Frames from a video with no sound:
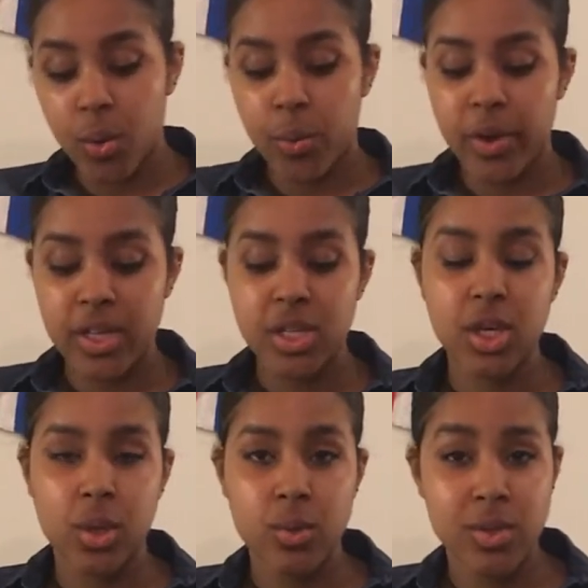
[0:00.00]
which
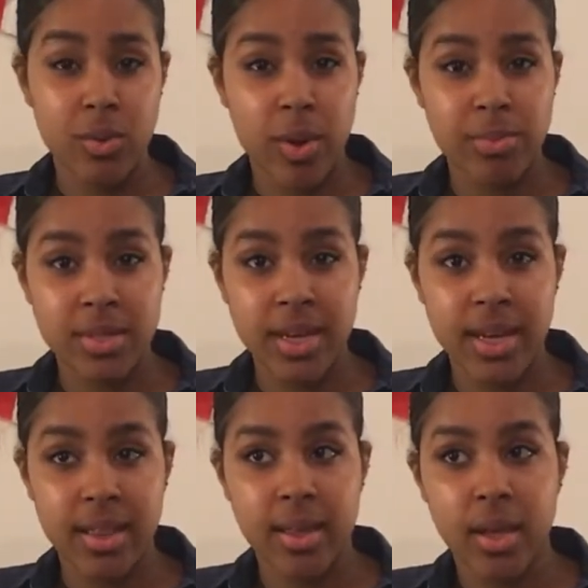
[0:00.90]
includes a
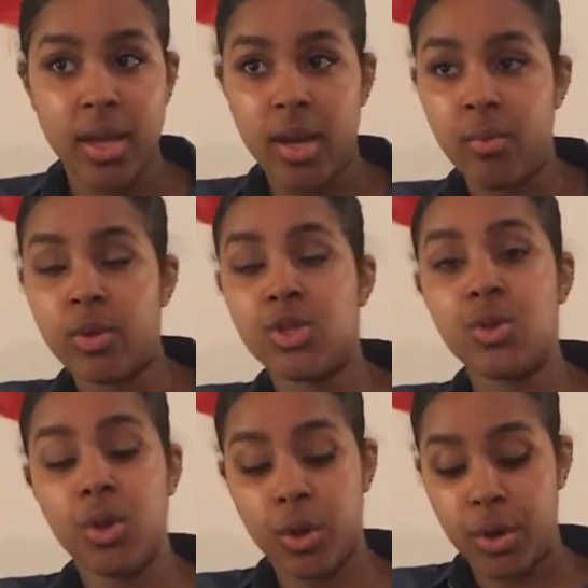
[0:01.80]
website in which
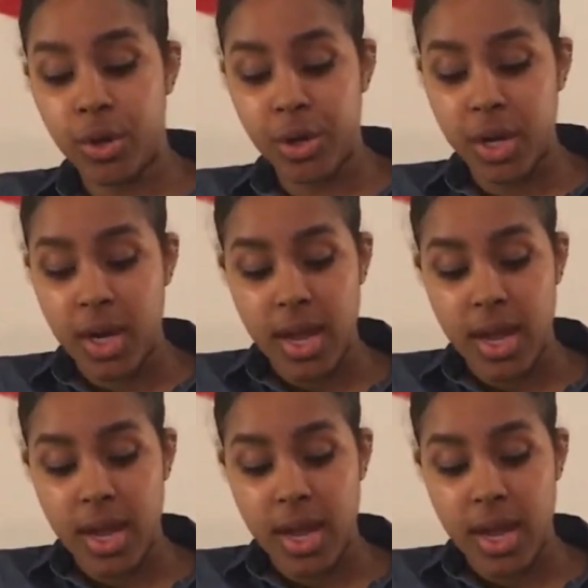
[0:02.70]
you learn